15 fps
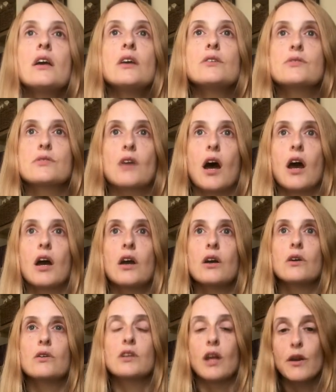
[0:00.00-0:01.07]
So,
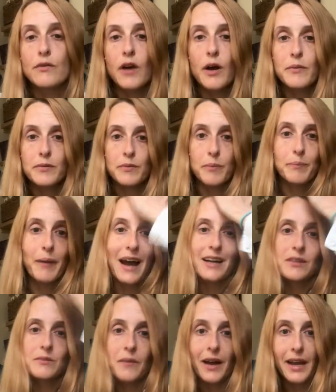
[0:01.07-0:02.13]
you know, if I was
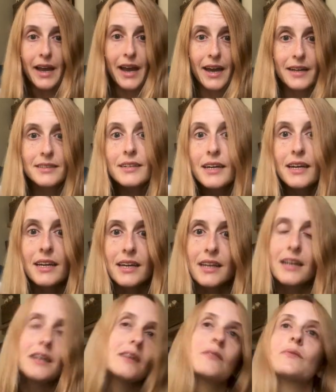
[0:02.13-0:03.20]
banged my head
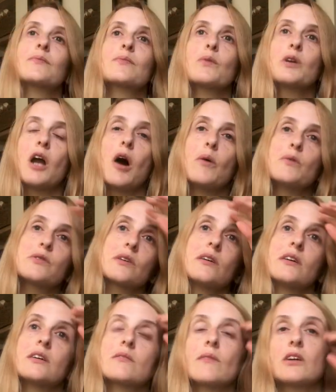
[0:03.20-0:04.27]
here when I was
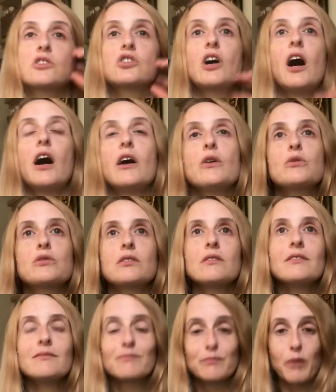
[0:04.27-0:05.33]
a child,
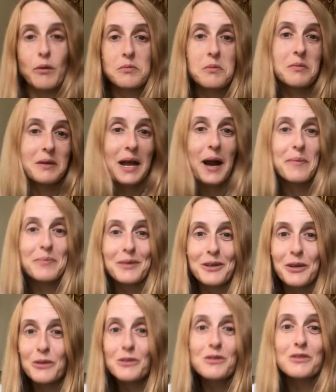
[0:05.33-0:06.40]
probably happened
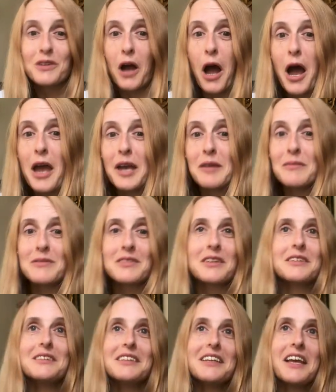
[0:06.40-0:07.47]
lots of
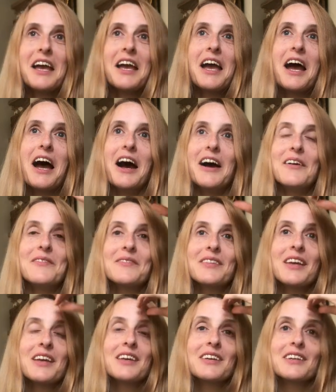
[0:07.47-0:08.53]
times.
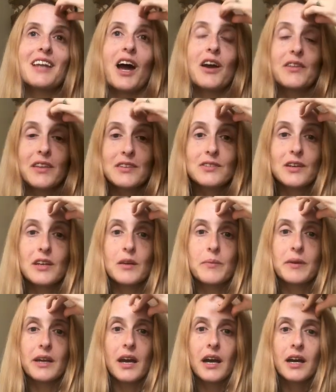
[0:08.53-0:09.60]
You know, there's going to
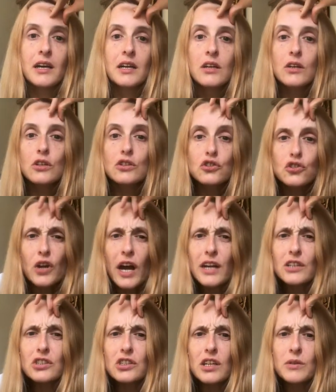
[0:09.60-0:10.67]
be a
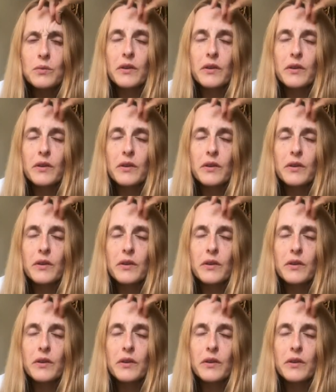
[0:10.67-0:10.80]
contraction.